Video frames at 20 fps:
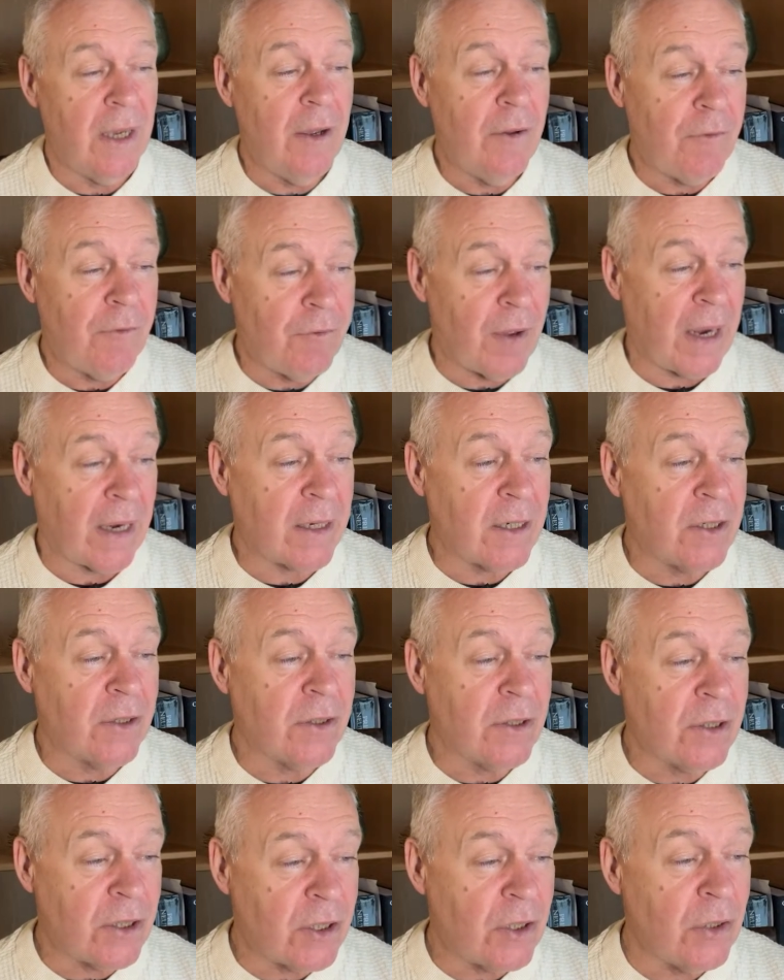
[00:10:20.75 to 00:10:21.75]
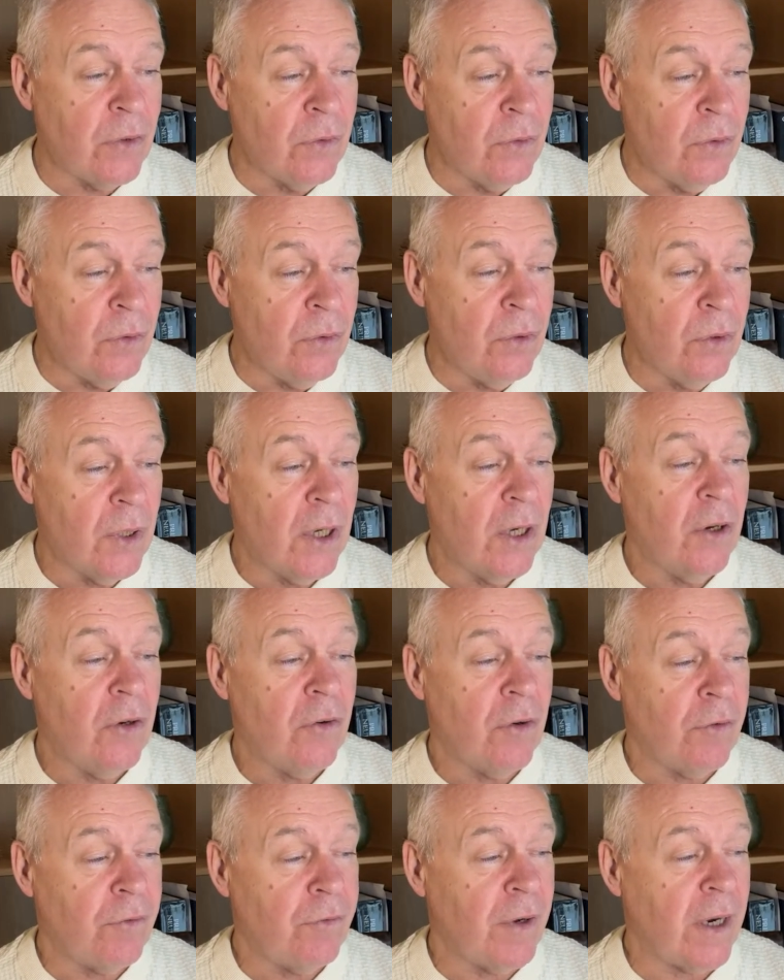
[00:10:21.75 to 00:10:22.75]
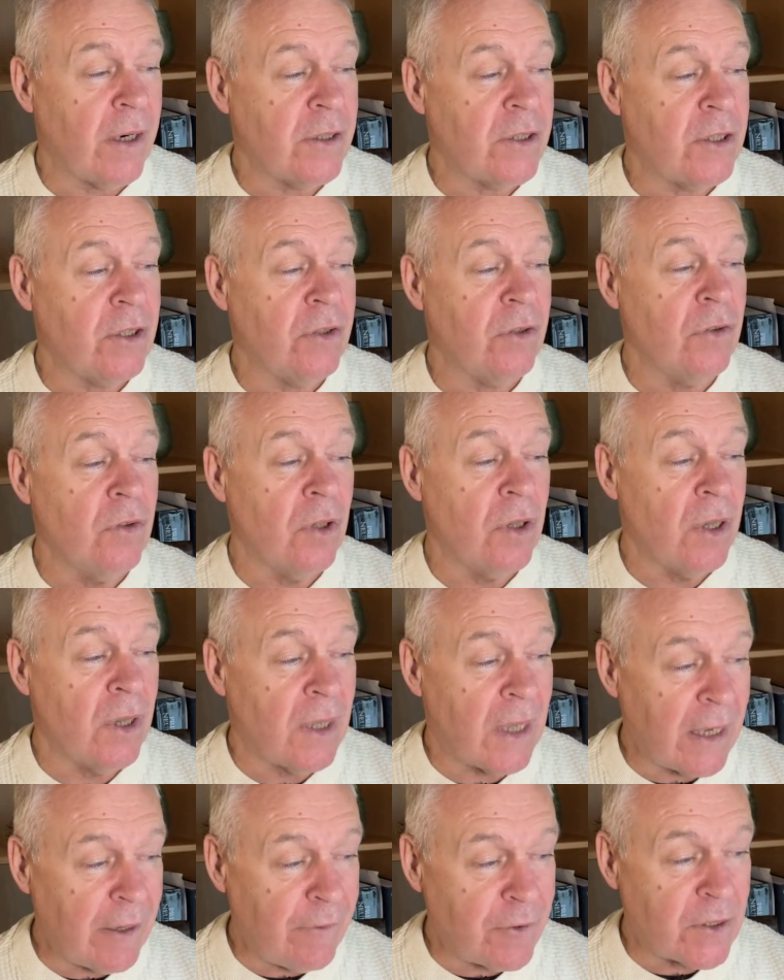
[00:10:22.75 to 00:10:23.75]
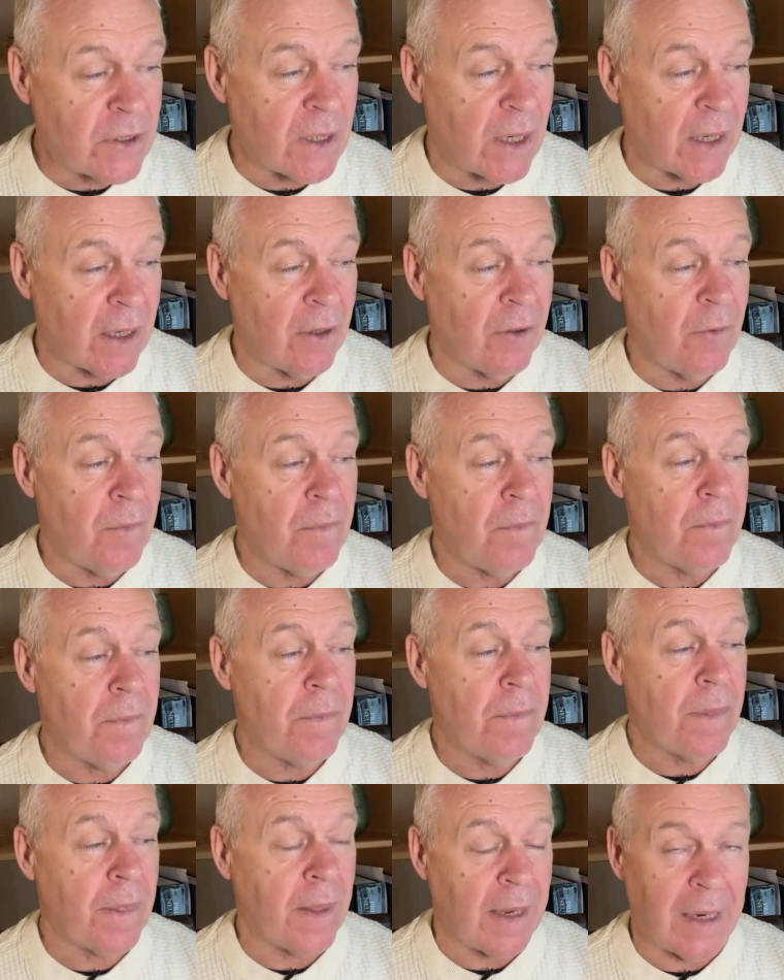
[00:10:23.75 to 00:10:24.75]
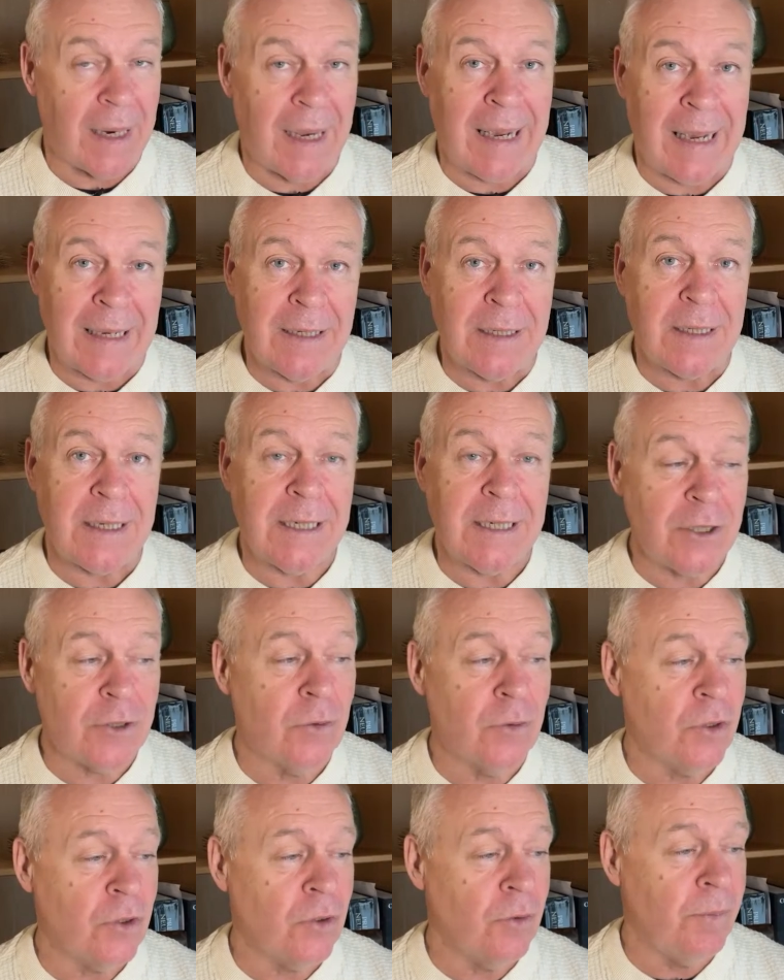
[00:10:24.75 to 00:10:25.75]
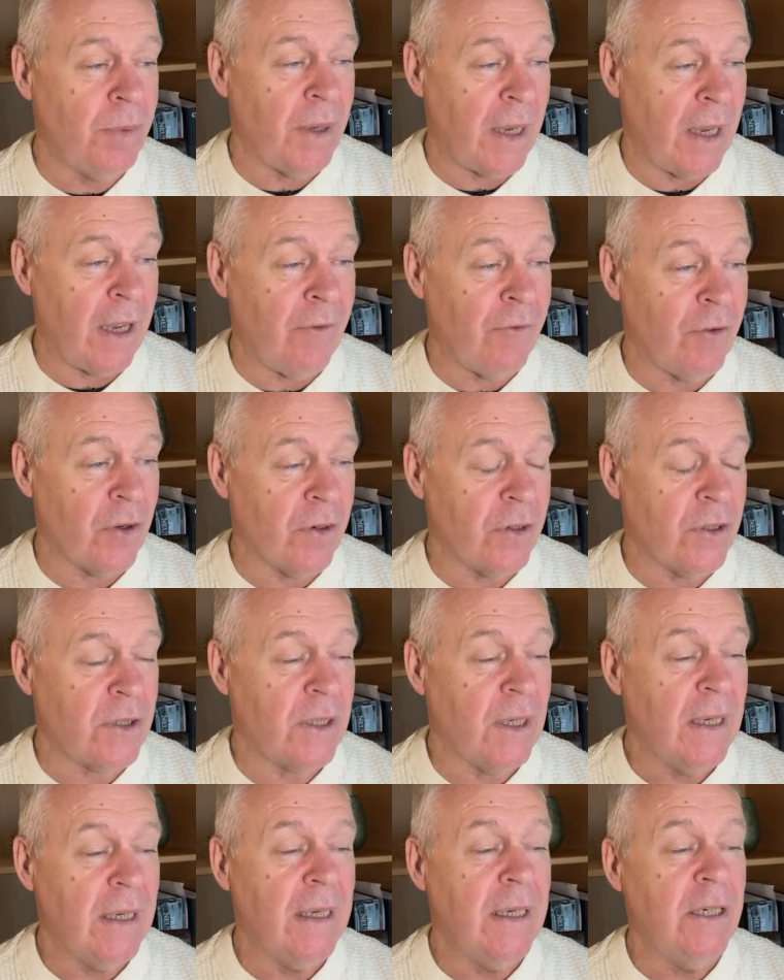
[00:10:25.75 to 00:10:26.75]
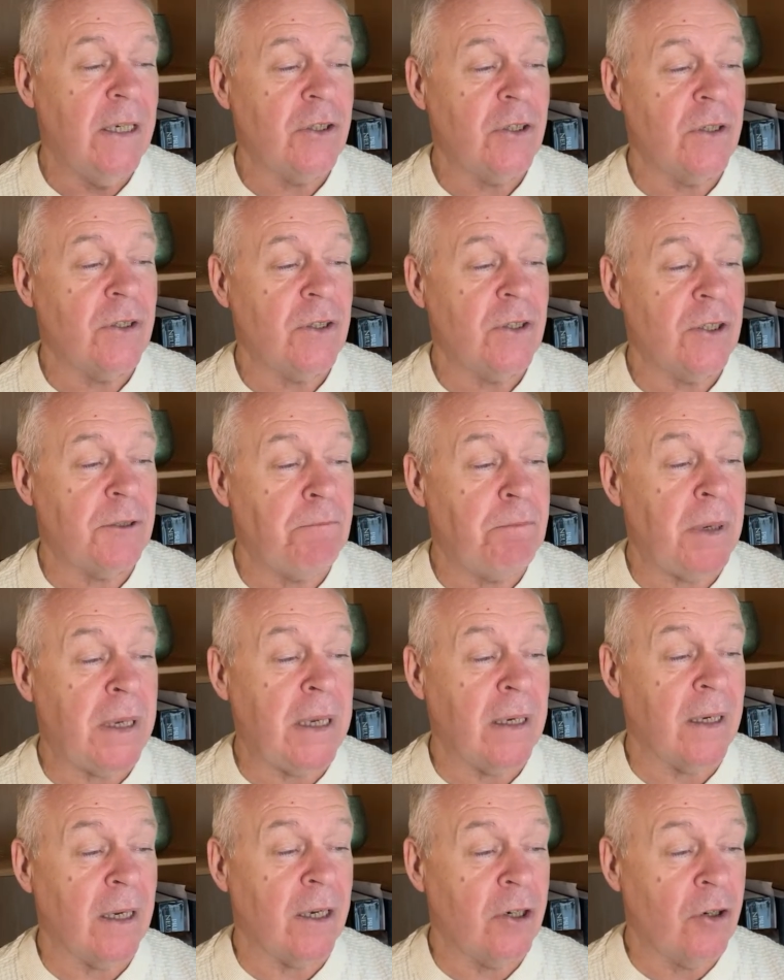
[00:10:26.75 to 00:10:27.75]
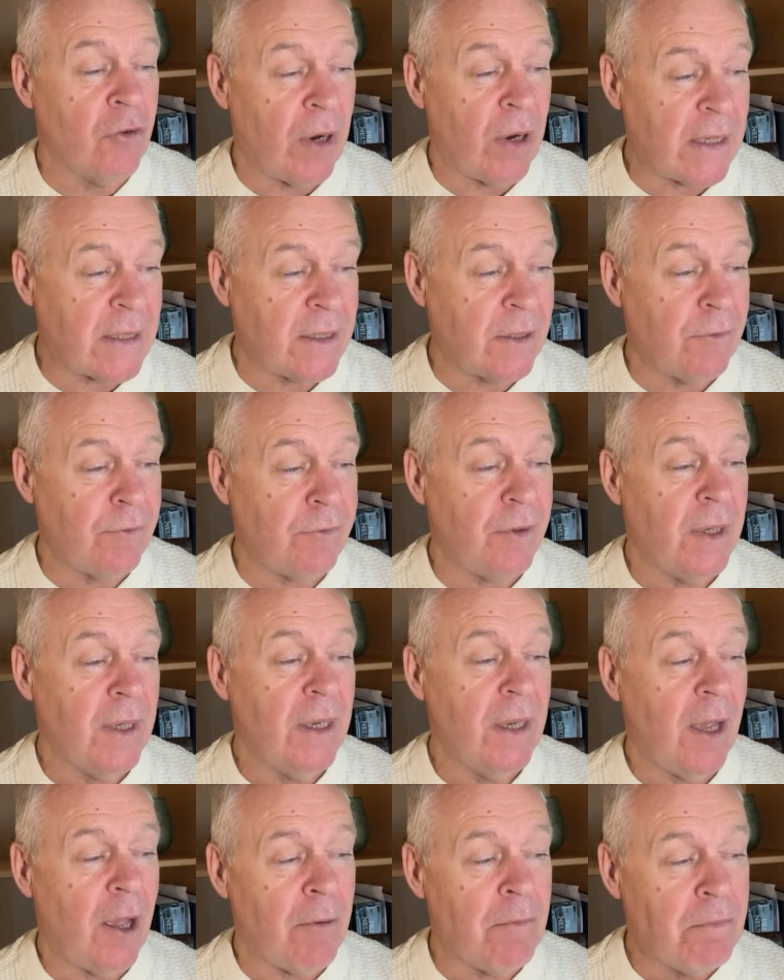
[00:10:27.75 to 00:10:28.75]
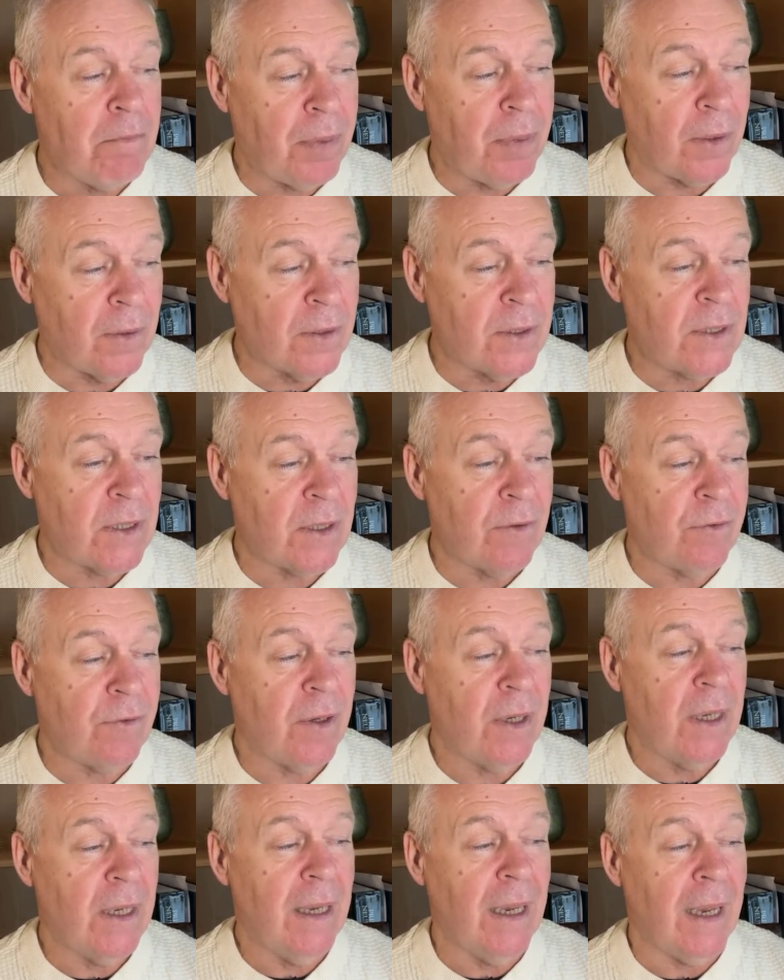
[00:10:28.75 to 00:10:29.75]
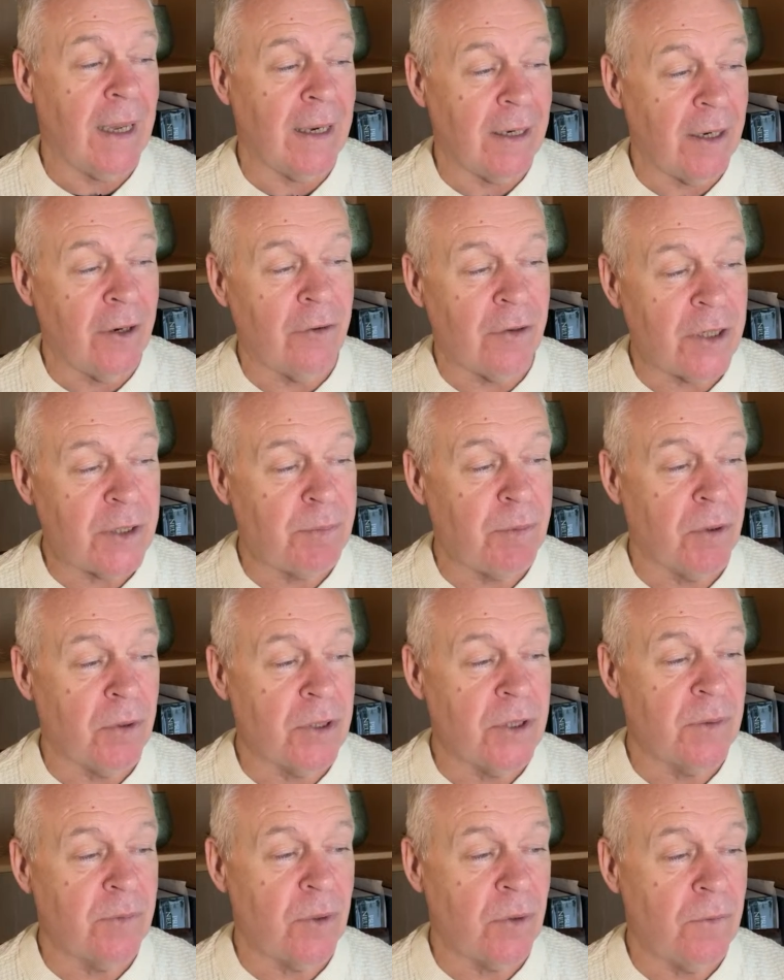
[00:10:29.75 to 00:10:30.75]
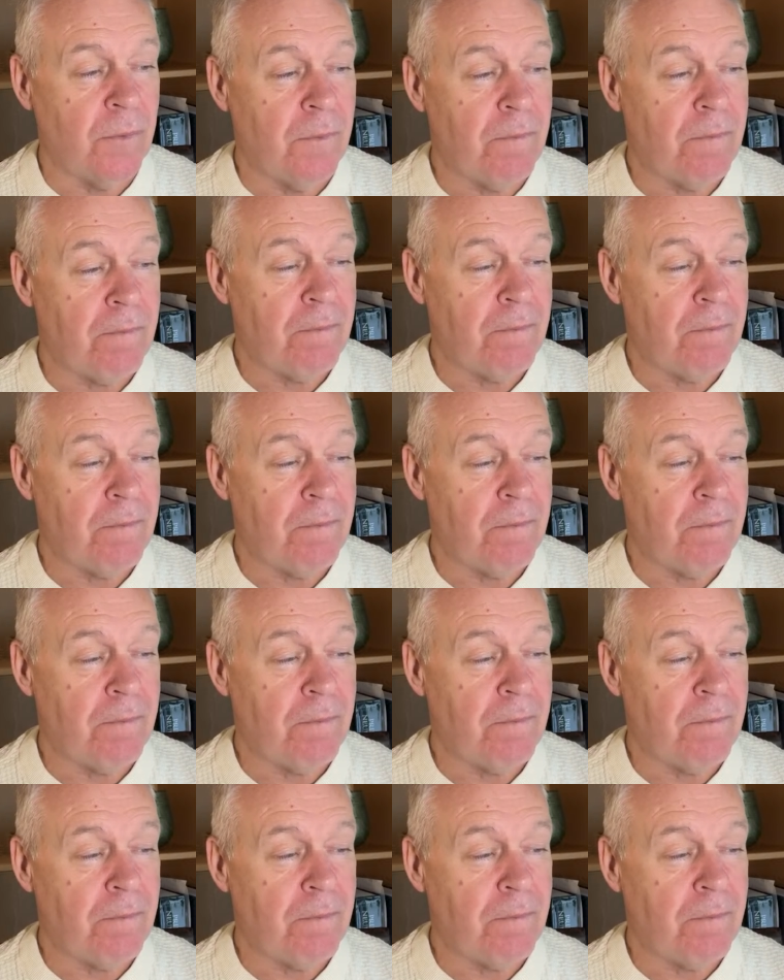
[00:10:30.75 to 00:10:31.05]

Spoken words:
Factor 2 refers to lifestyle and antisocial behaviours, such as being aggressive, impulsive, and irresponsible.